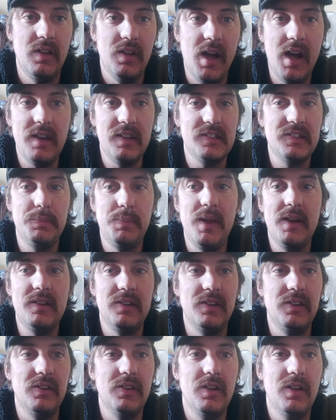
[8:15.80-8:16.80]

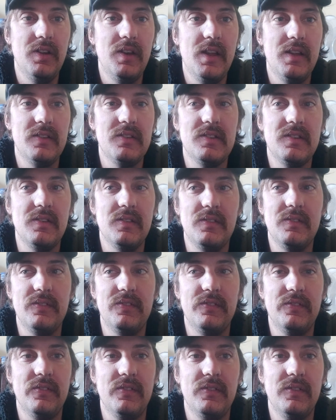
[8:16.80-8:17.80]
unexpected, you know. It
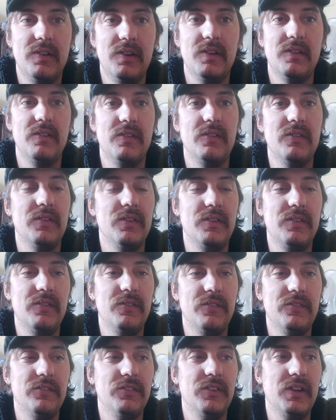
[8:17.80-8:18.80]
was
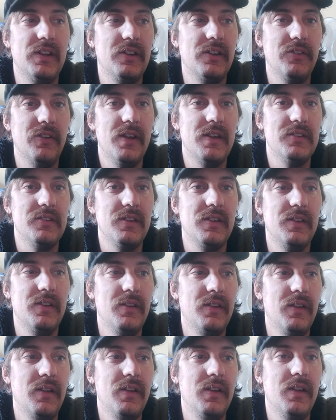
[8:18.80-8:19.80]
freaking crazy.
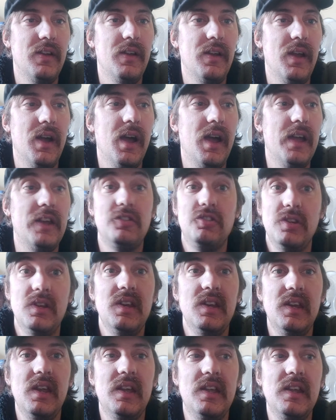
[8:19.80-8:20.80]
And she
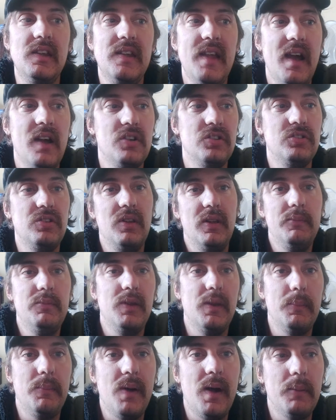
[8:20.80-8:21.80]
didn't get kicked out because she lived in
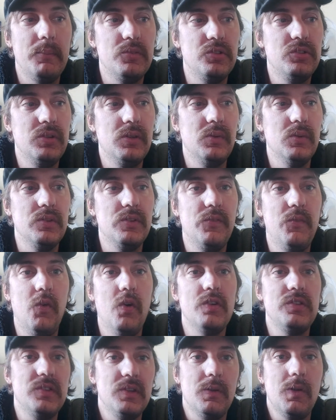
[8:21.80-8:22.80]
the pub. She was
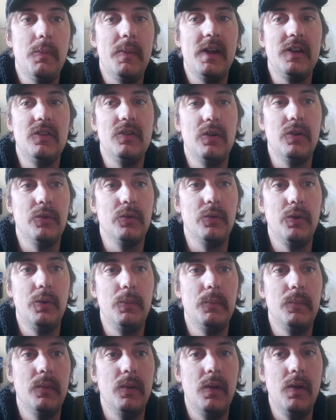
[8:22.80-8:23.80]
forced to go back to her
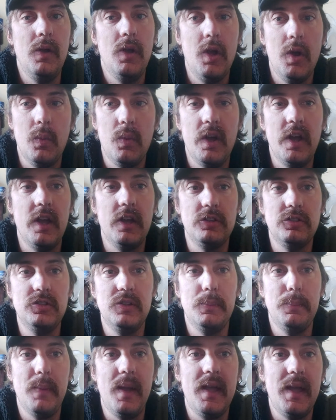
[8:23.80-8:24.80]
room where
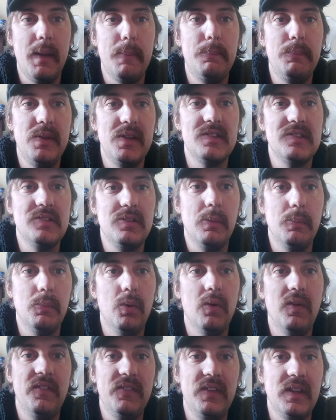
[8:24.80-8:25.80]
she may have pissed on
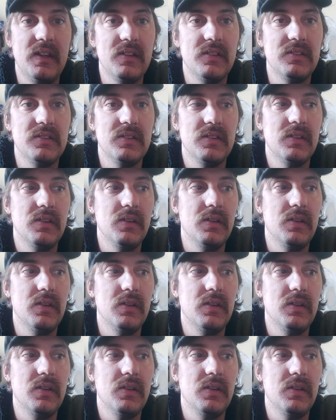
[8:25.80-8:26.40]
more things.